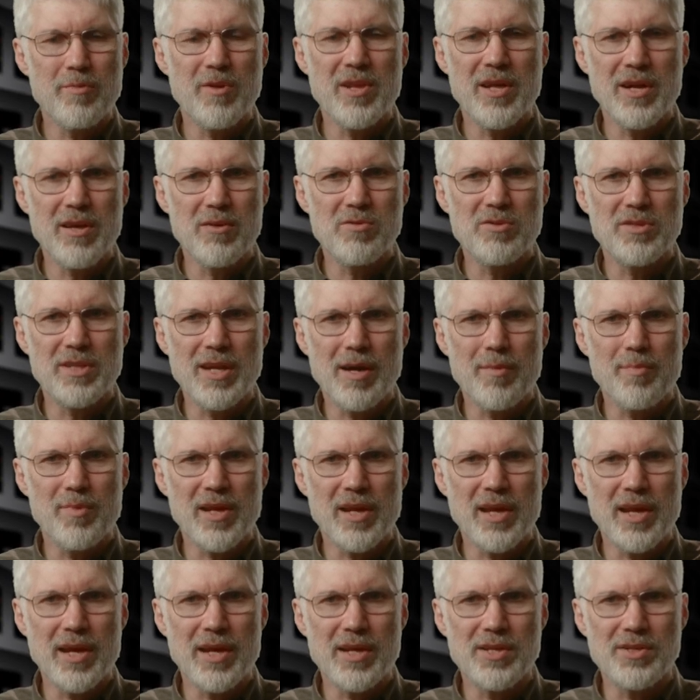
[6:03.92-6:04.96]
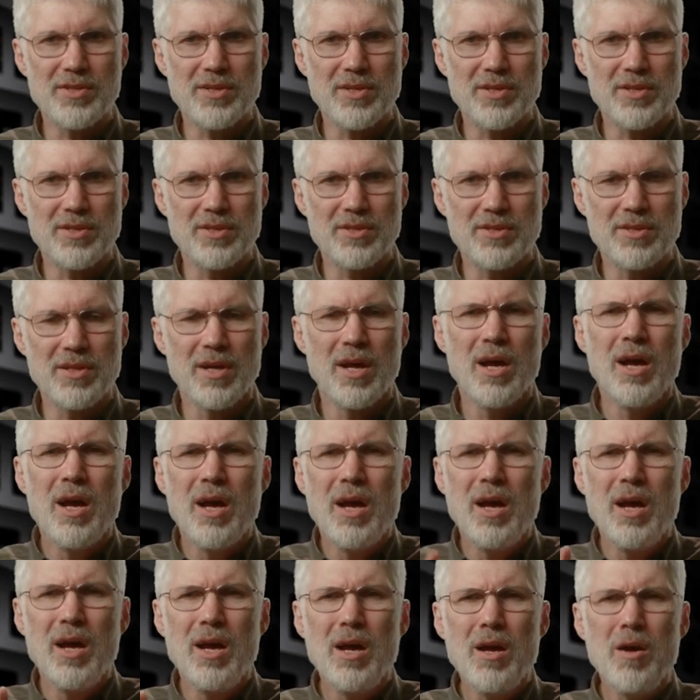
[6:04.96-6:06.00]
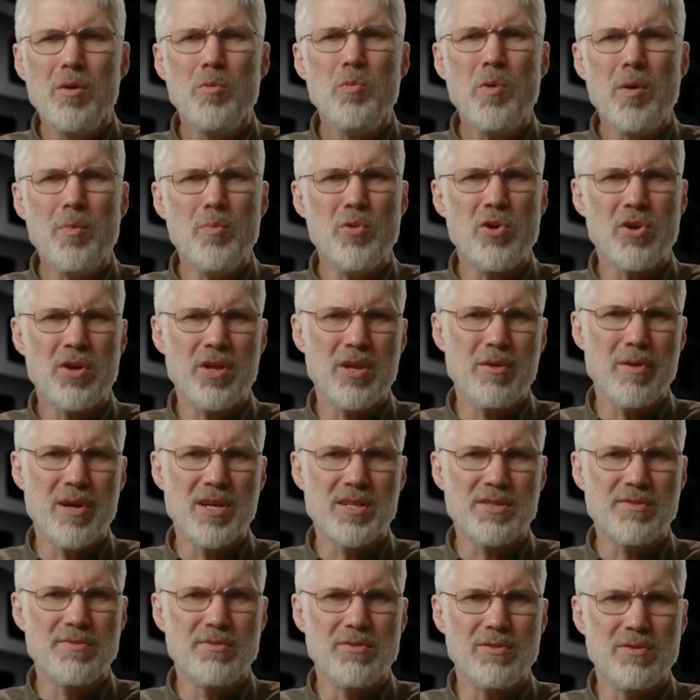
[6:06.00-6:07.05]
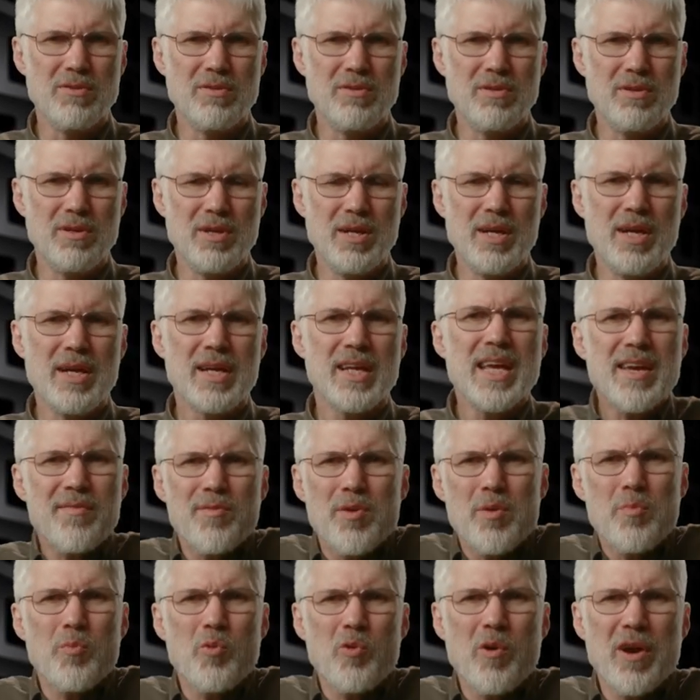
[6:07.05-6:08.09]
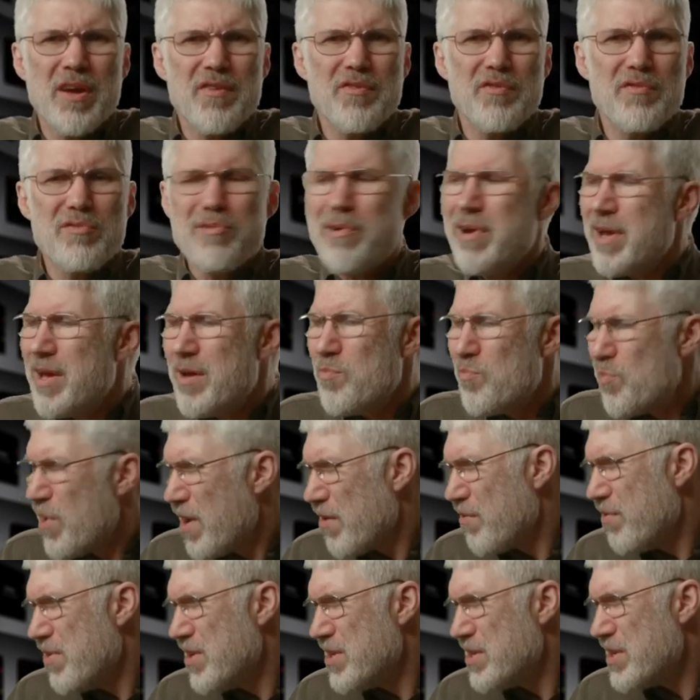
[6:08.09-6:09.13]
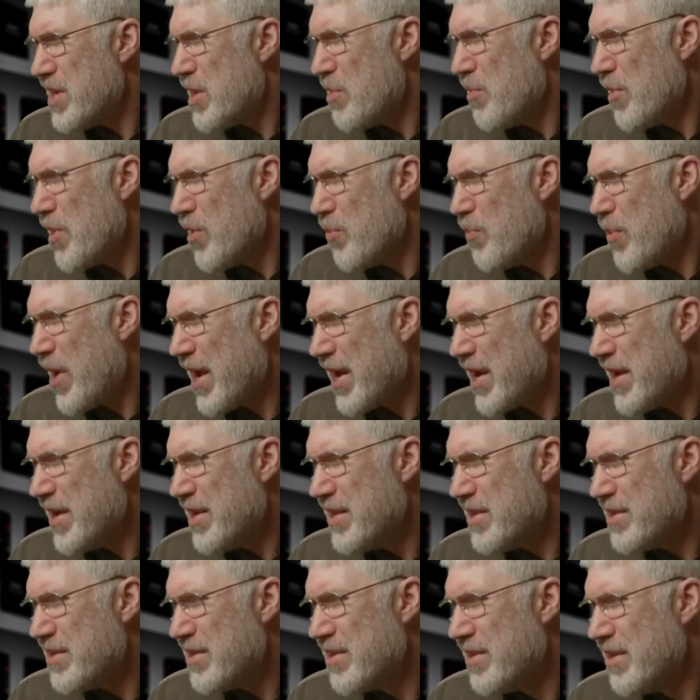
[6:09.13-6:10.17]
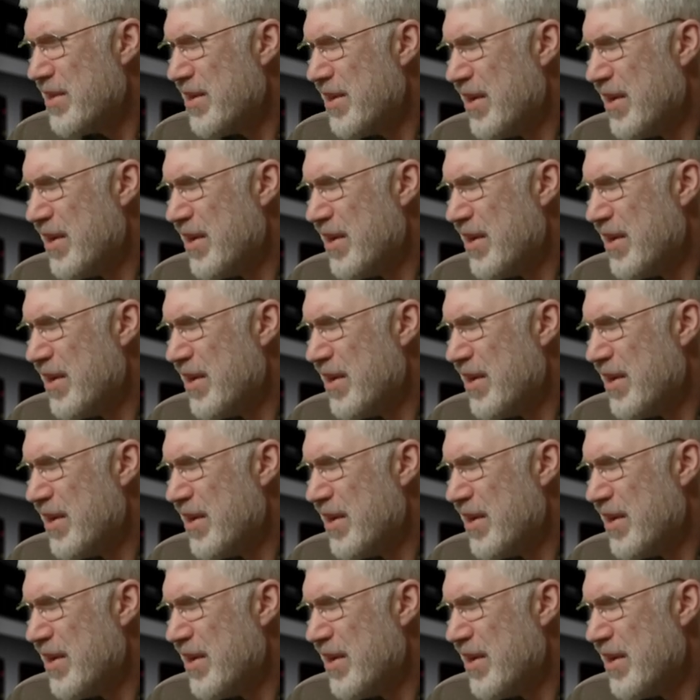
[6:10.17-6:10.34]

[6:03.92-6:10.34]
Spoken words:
with host applications. What more could you ask for? Giving them away free in breakfast cereal packets?